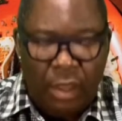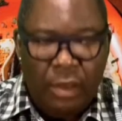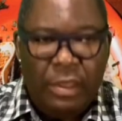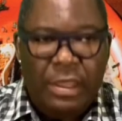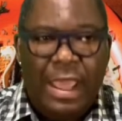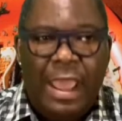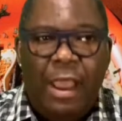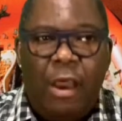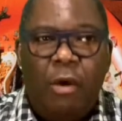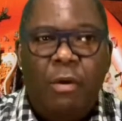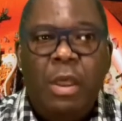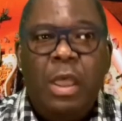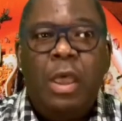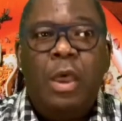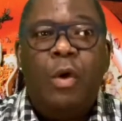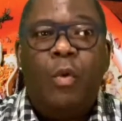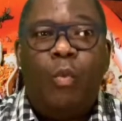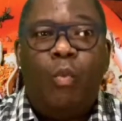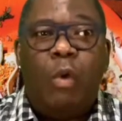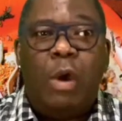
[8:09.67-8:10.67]
Now,
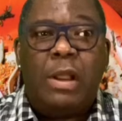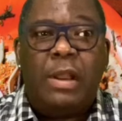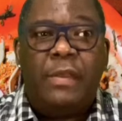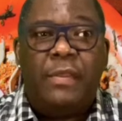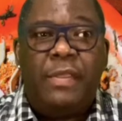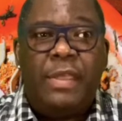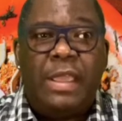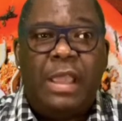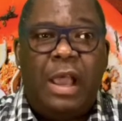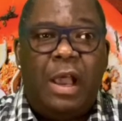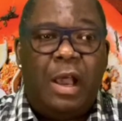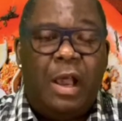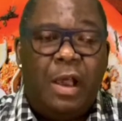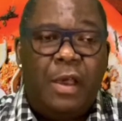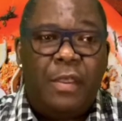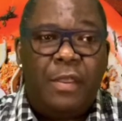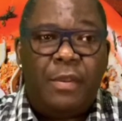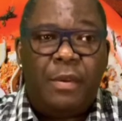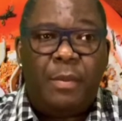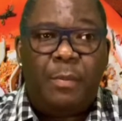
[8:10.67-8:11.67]
one of the
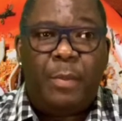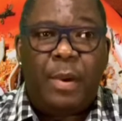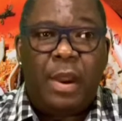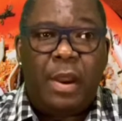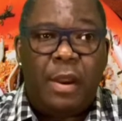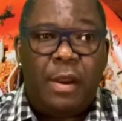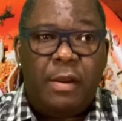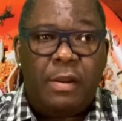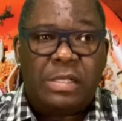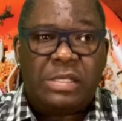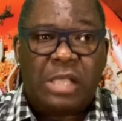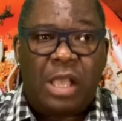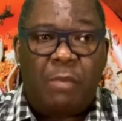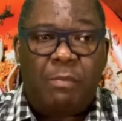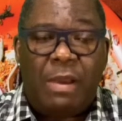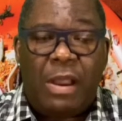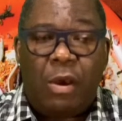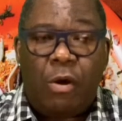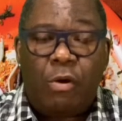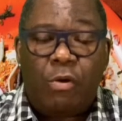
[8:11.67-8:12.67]
other perks
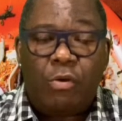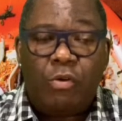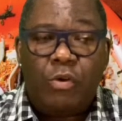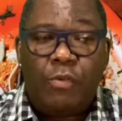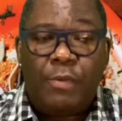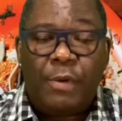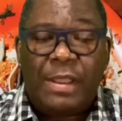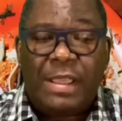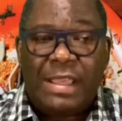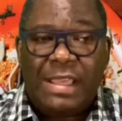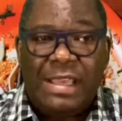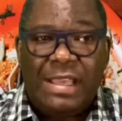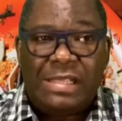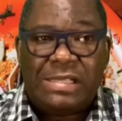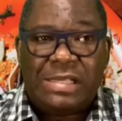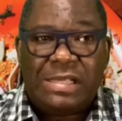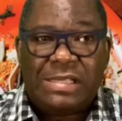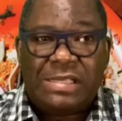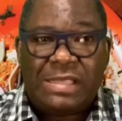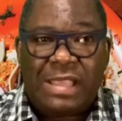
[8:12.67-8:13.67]
about Uber
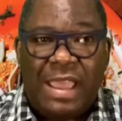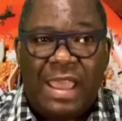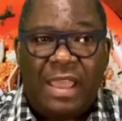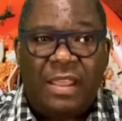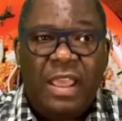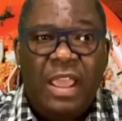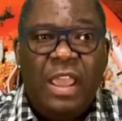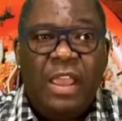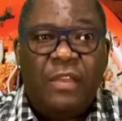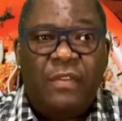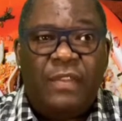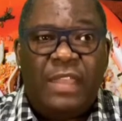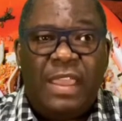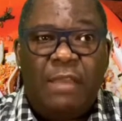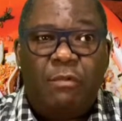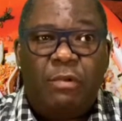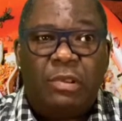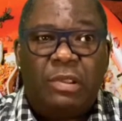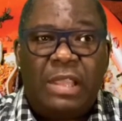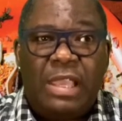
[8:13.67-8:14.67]
Eats is that they
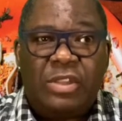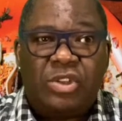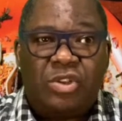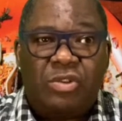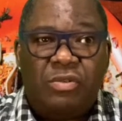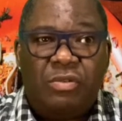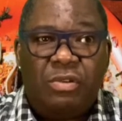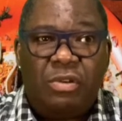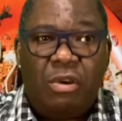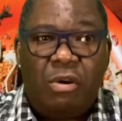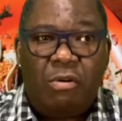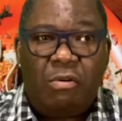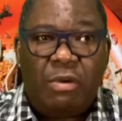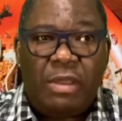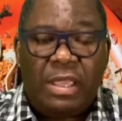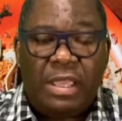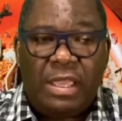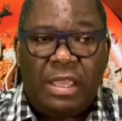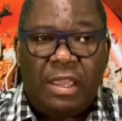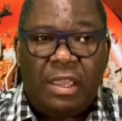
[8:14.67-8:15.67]
will let you know
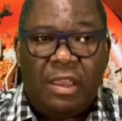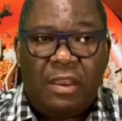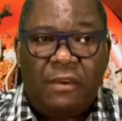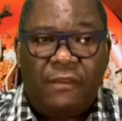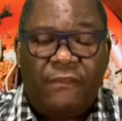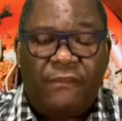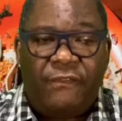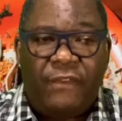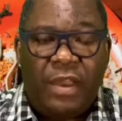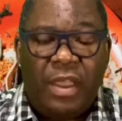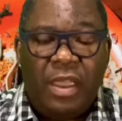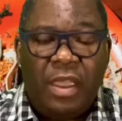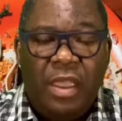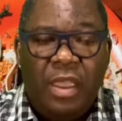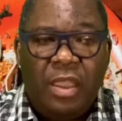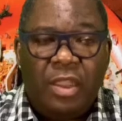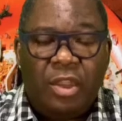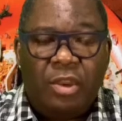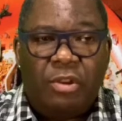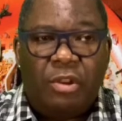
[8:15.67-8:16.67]
if
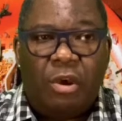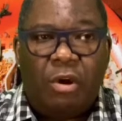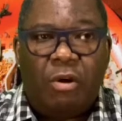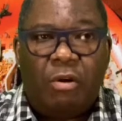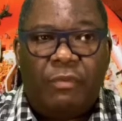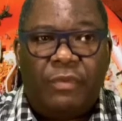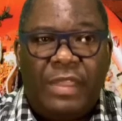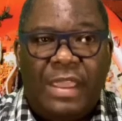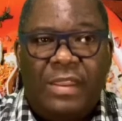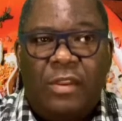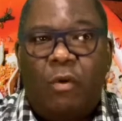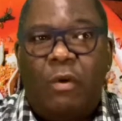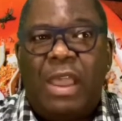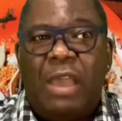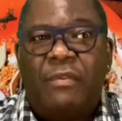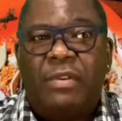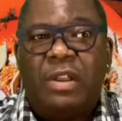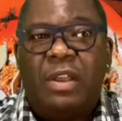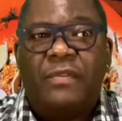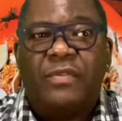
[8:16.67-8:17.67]
you know they don't
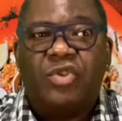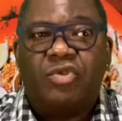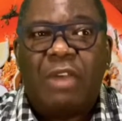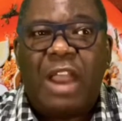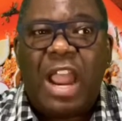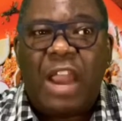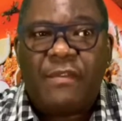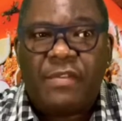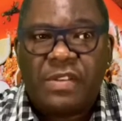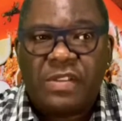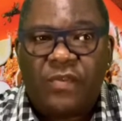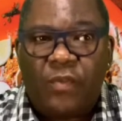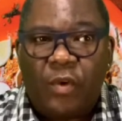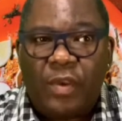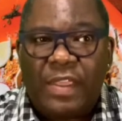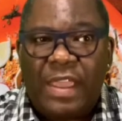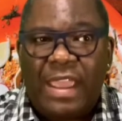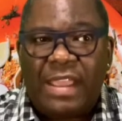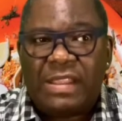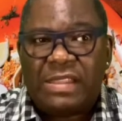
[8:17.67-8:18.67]
have enough drivers for
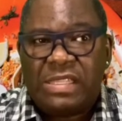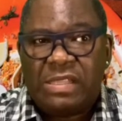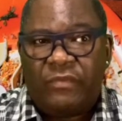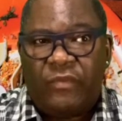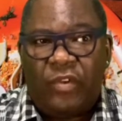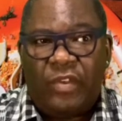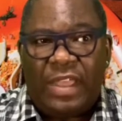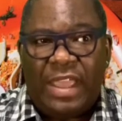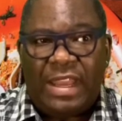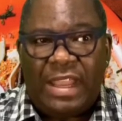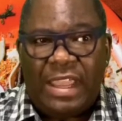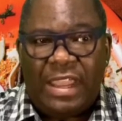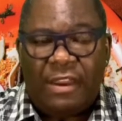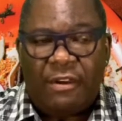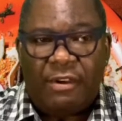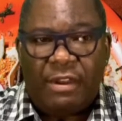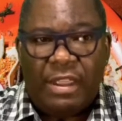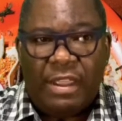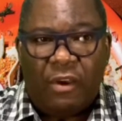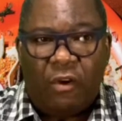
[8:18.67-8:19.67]
that for that
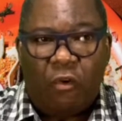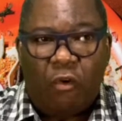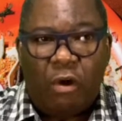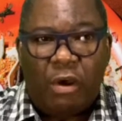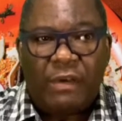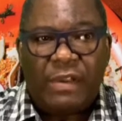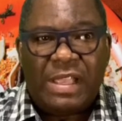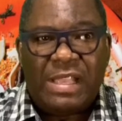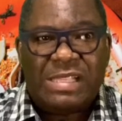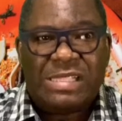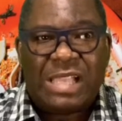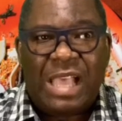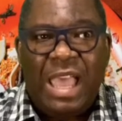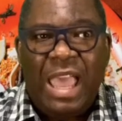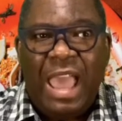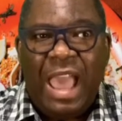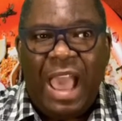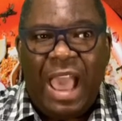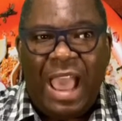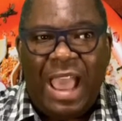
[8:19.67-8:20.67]
area or it's
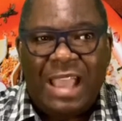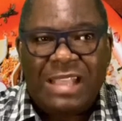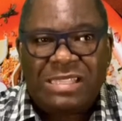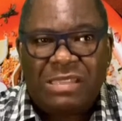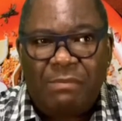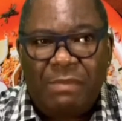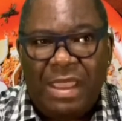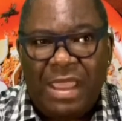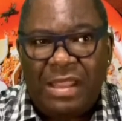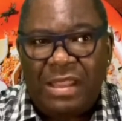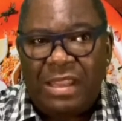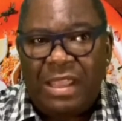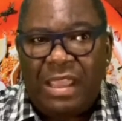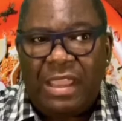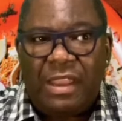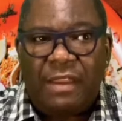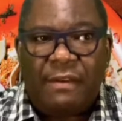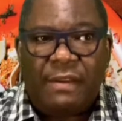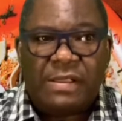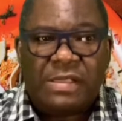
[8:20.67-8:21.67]
high demand in that
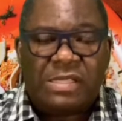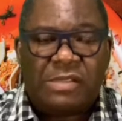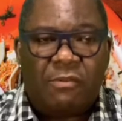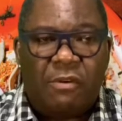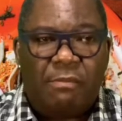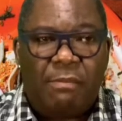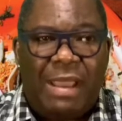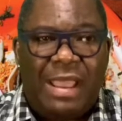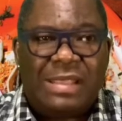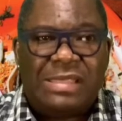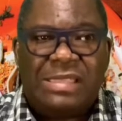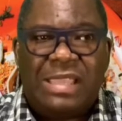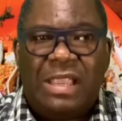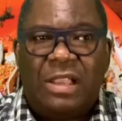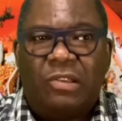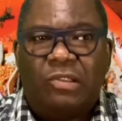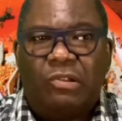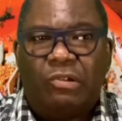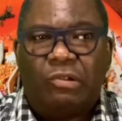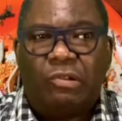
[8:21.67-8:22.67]
area so it might take
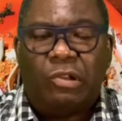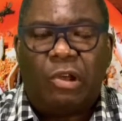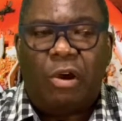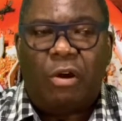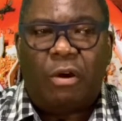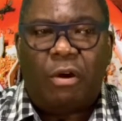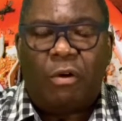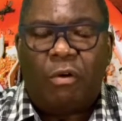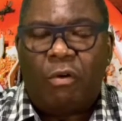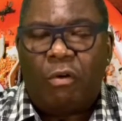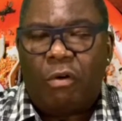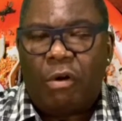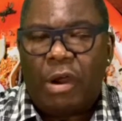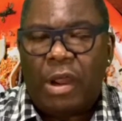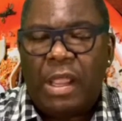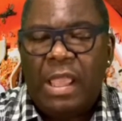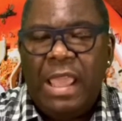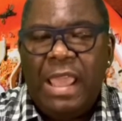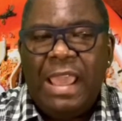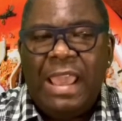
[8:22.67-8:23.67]
a little longer
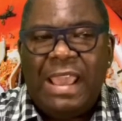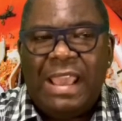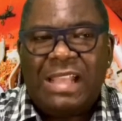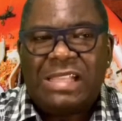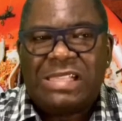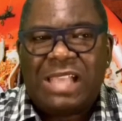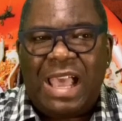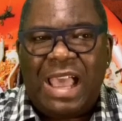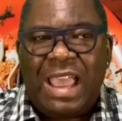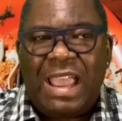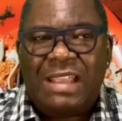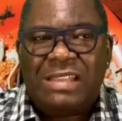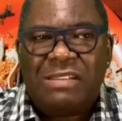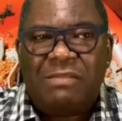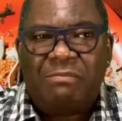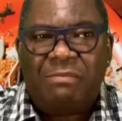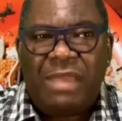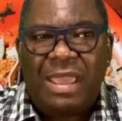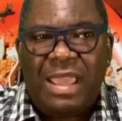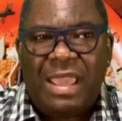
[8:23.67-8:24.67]
or it's high
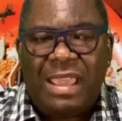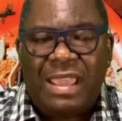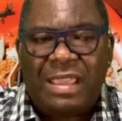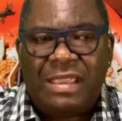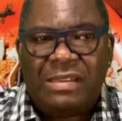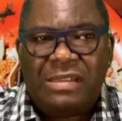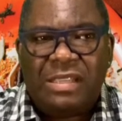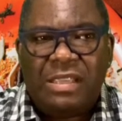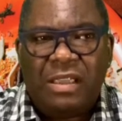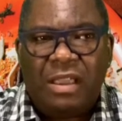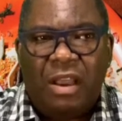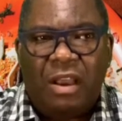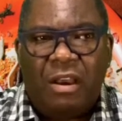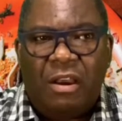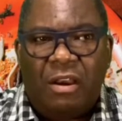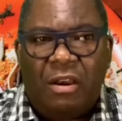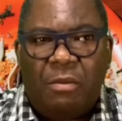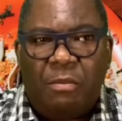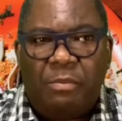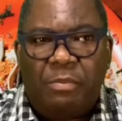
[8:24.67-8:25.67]
demand
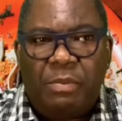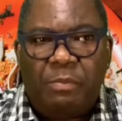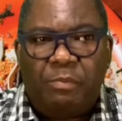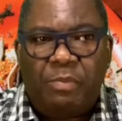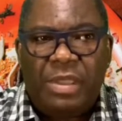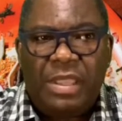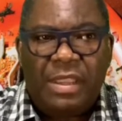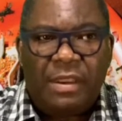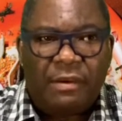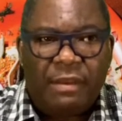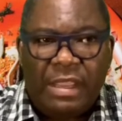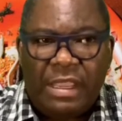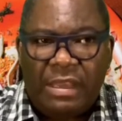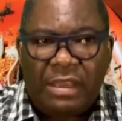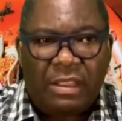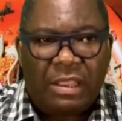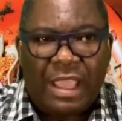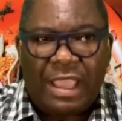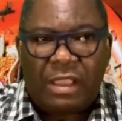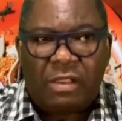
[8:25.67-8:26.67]
um,
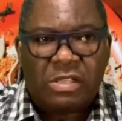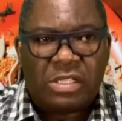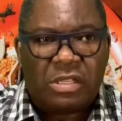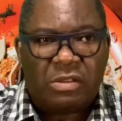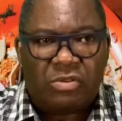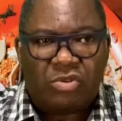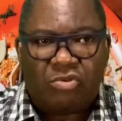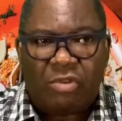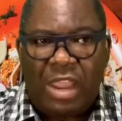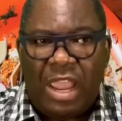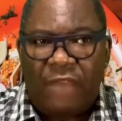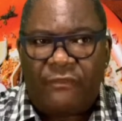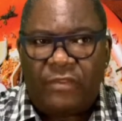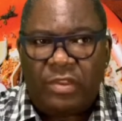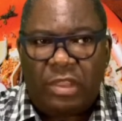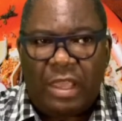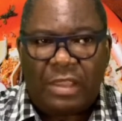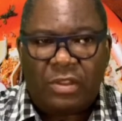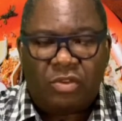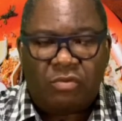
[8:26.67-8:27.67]
period like it's traffic
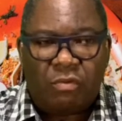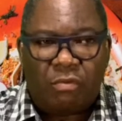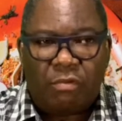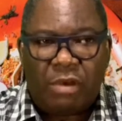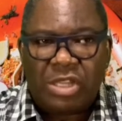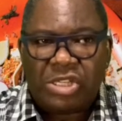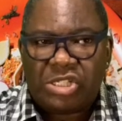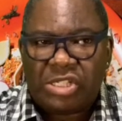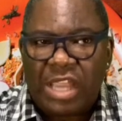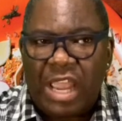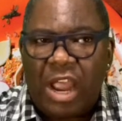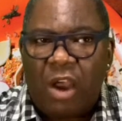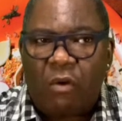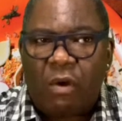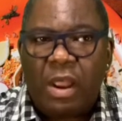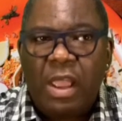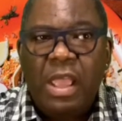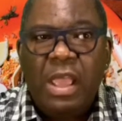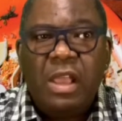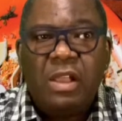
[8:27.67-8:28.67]
like during rush
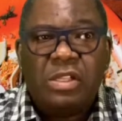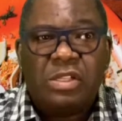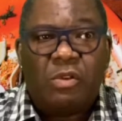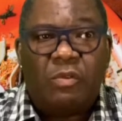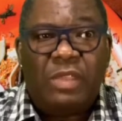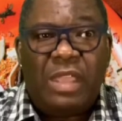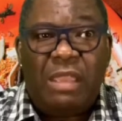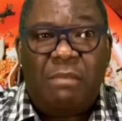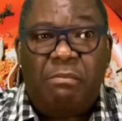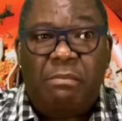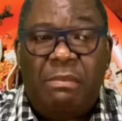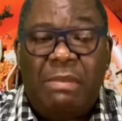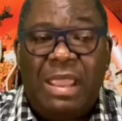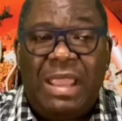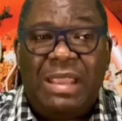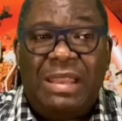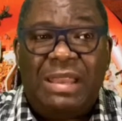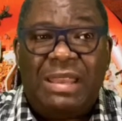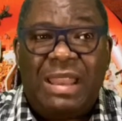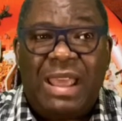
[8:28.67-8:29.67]
hour so they
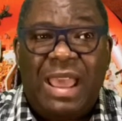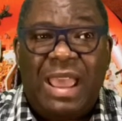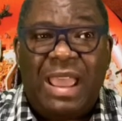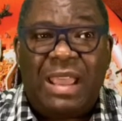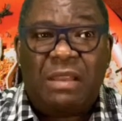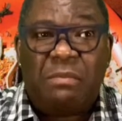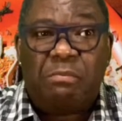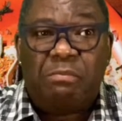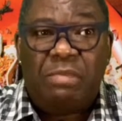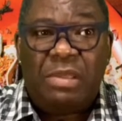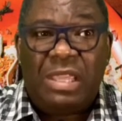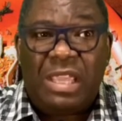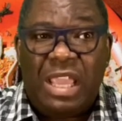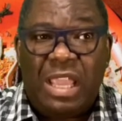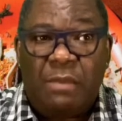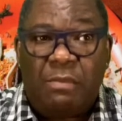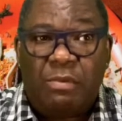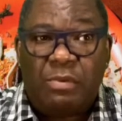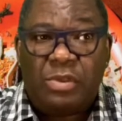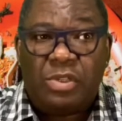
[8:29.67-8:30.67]
may not
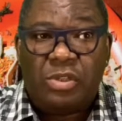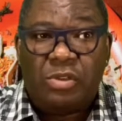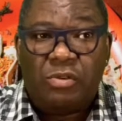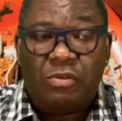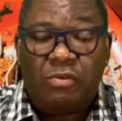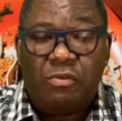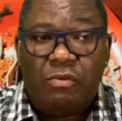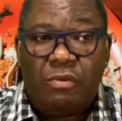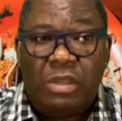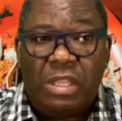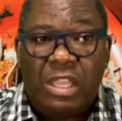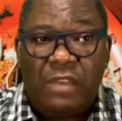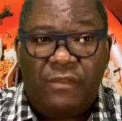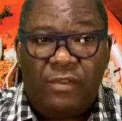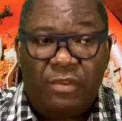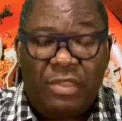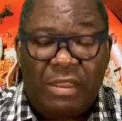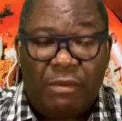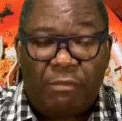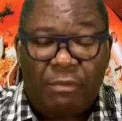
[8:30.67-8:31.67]
be able to give
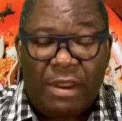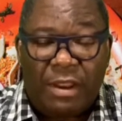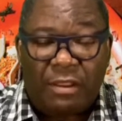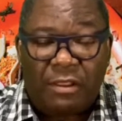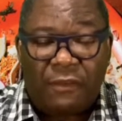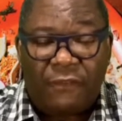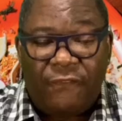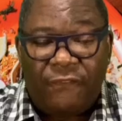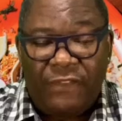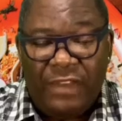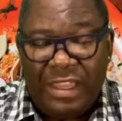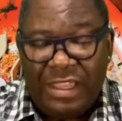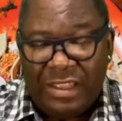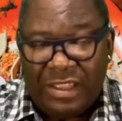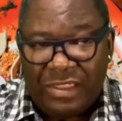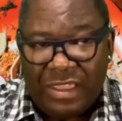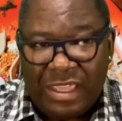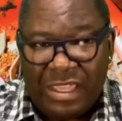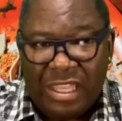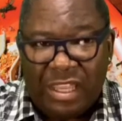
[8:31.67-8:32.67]
you the regular fee
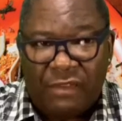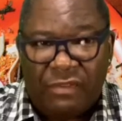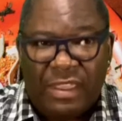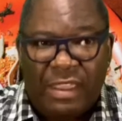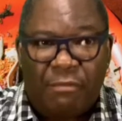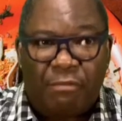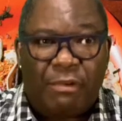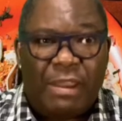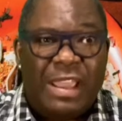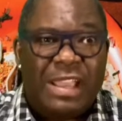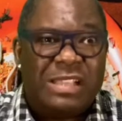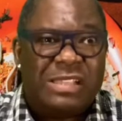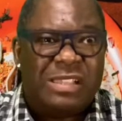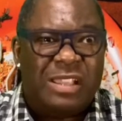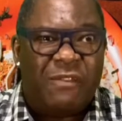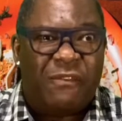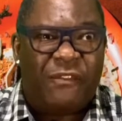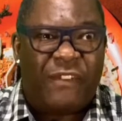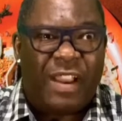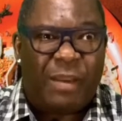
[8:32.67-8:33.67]
that they give they raise their